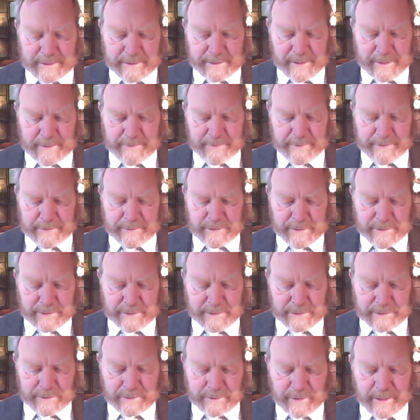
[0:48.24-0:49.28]
Saviour
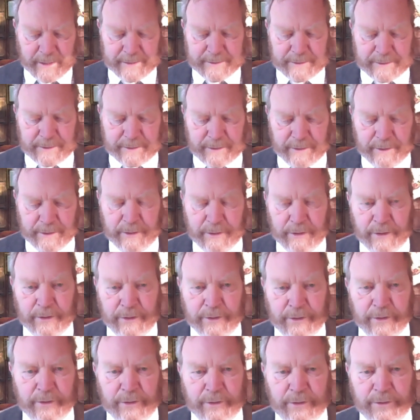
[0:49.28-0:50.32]
Jesus Christ,
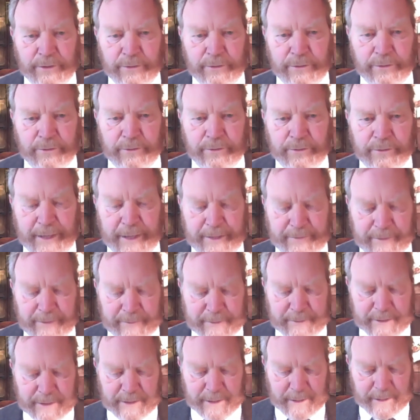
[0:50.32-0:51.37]
who gave
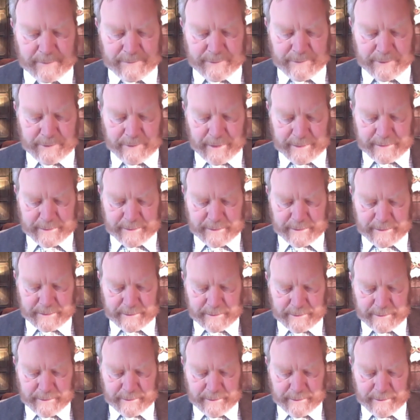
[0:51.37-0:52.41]
himself for
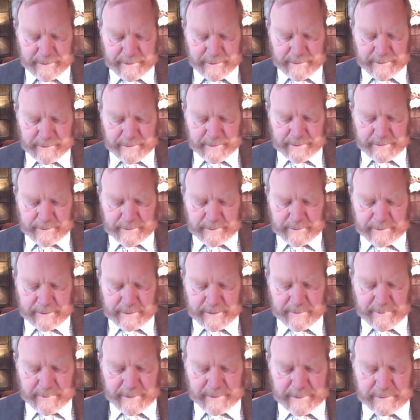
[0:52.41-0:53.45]
us, that
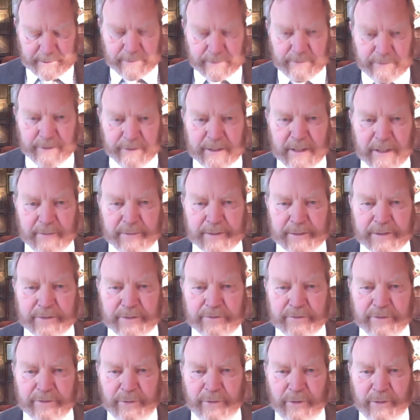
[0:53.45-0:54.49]
he might redeem us
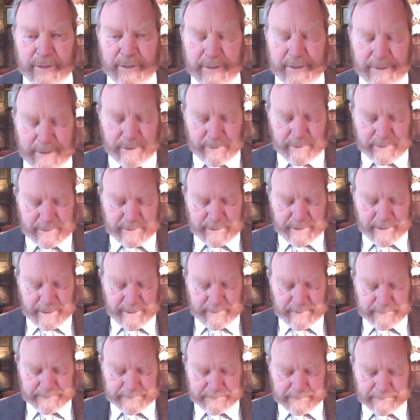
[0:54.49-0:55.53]
from all
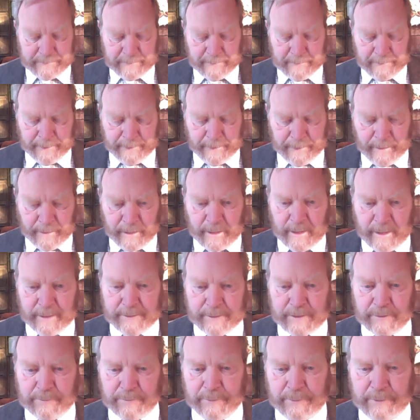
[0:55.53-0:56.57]
iniquity
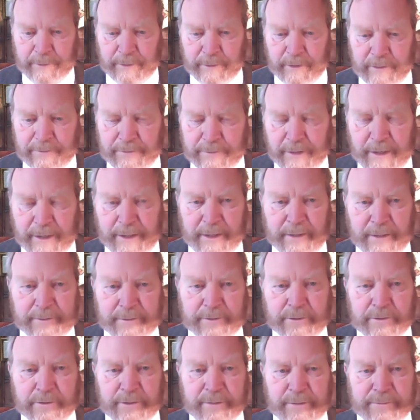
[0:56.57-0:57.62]
and purify
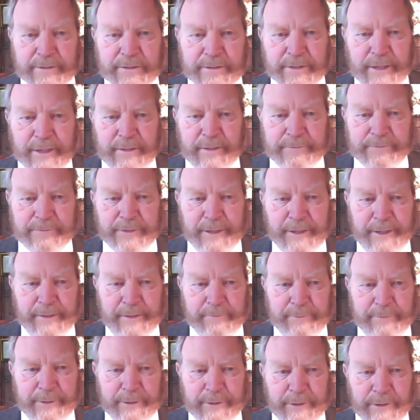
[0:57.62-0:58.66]
unto himself a
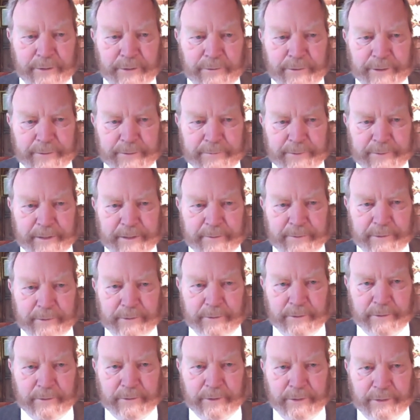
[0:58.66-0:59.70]
peculiar
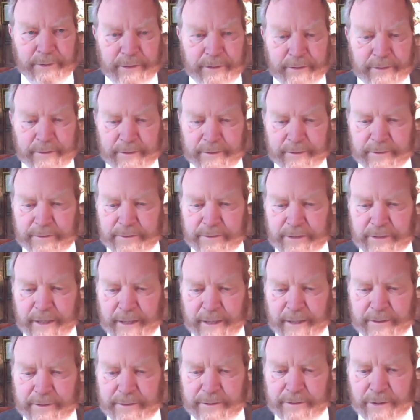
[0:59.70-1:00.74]
people,
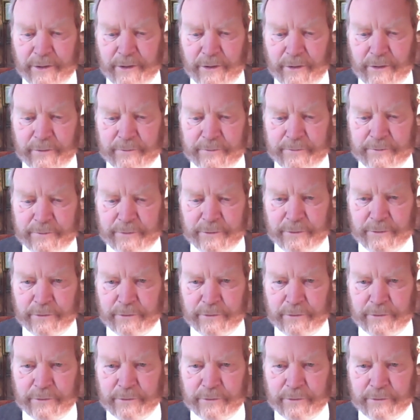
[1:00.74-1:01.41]
zealous of